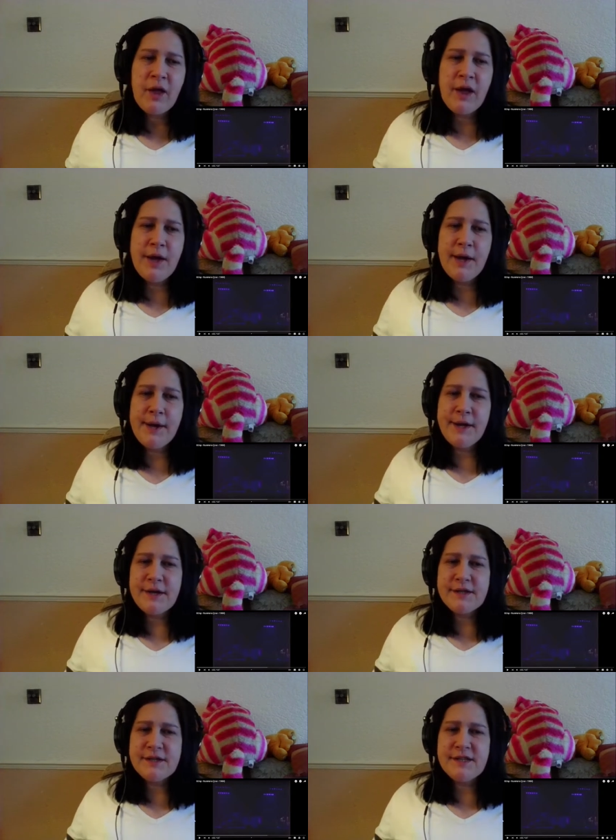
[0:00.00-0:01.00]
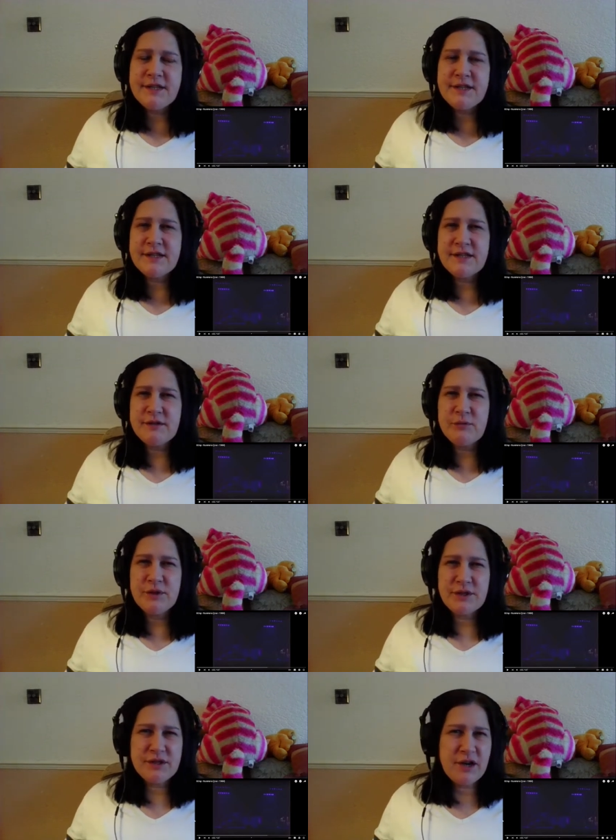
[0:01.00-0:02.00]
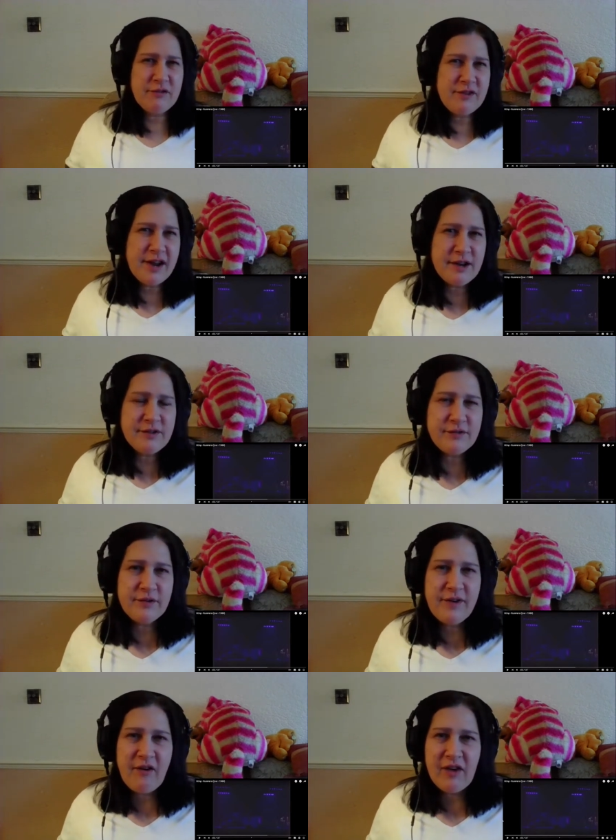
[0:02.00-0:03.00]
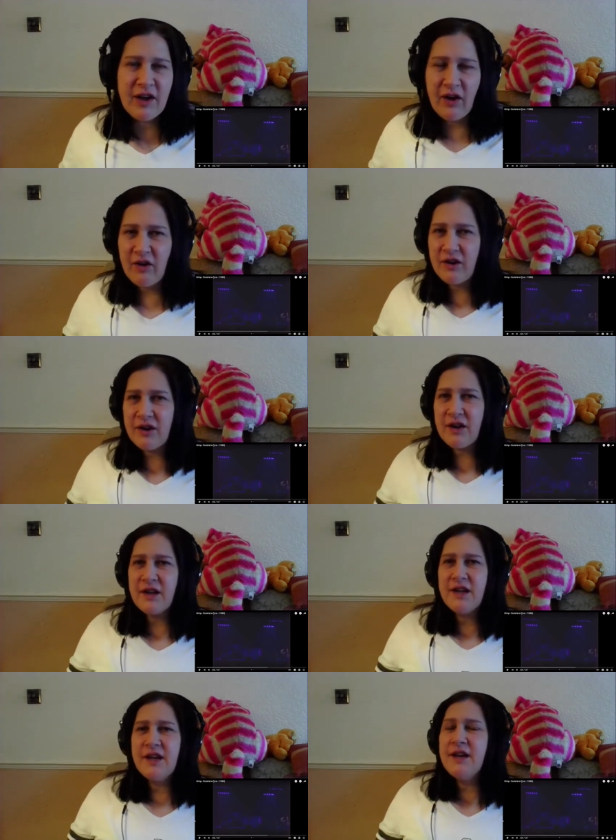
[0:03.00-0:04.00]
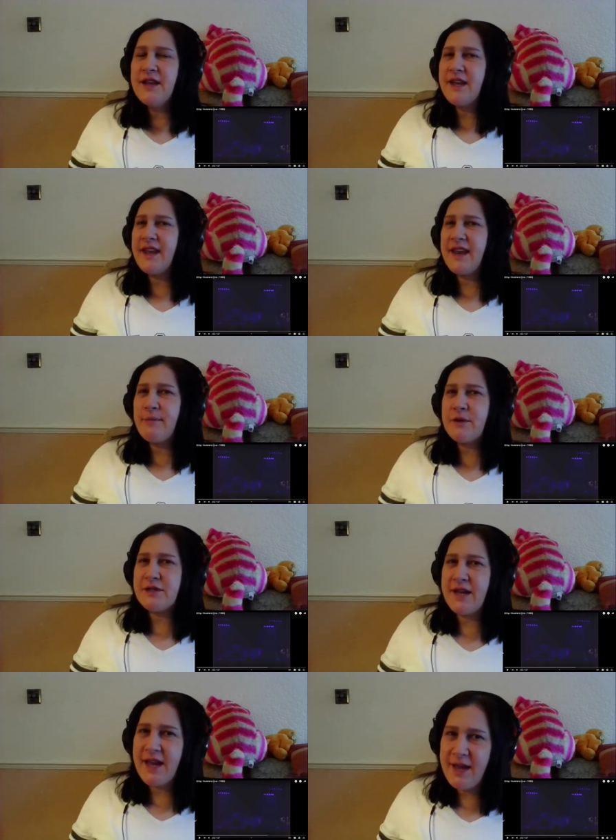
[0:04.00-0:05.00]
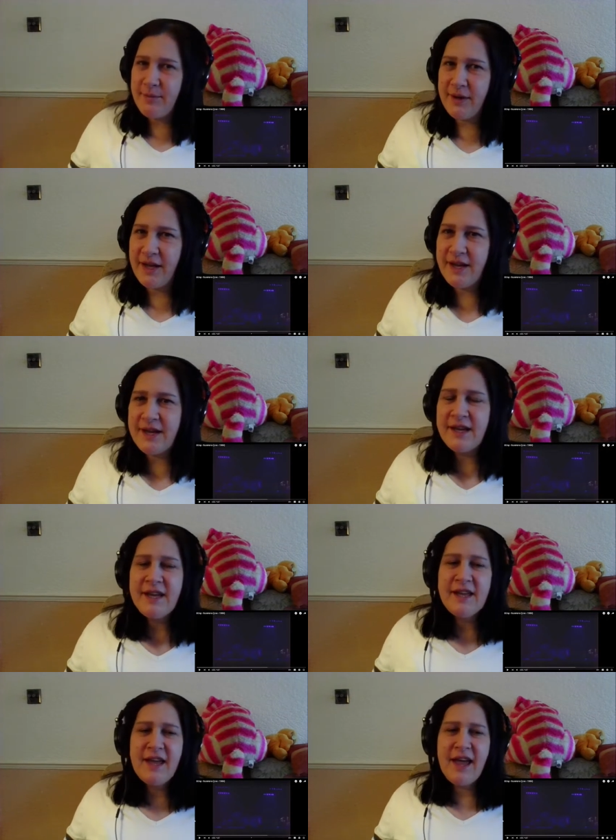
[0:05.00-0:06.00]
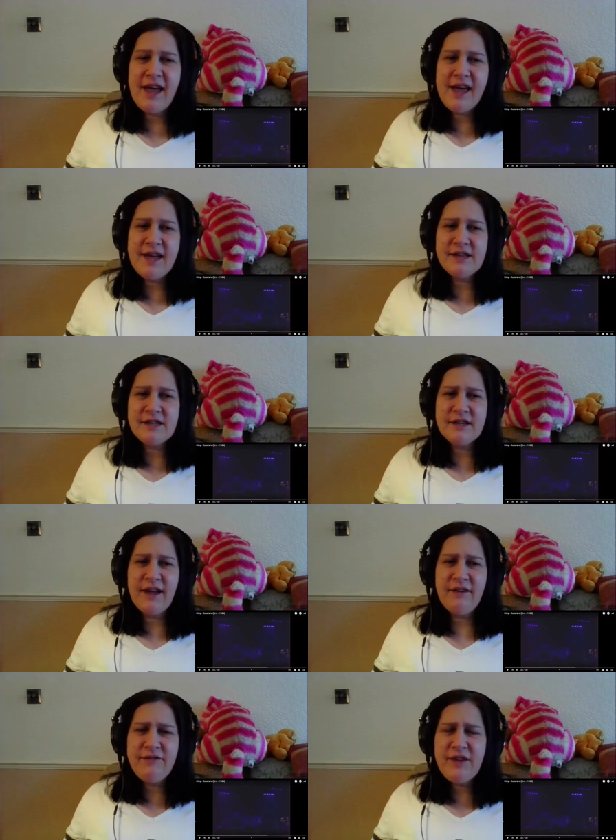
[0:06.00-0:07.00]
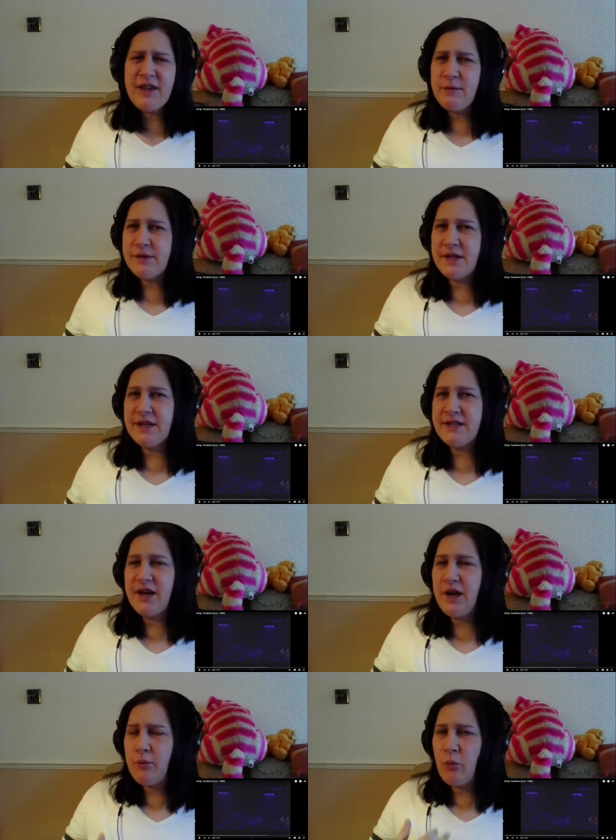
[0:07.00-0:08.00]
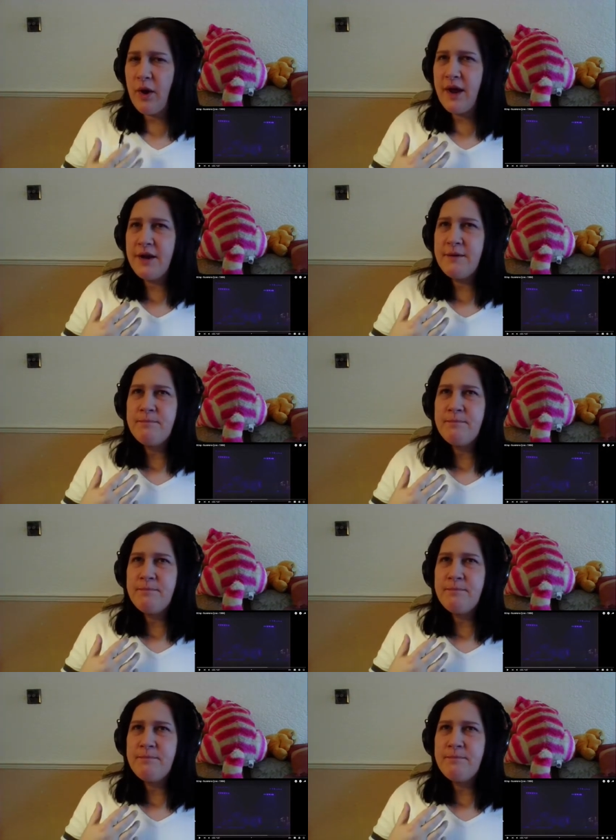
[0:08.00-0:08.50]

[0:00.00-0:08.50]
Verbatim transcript: and it wasn't around for very long. It didn't get that much airplay. And I think it was at a time when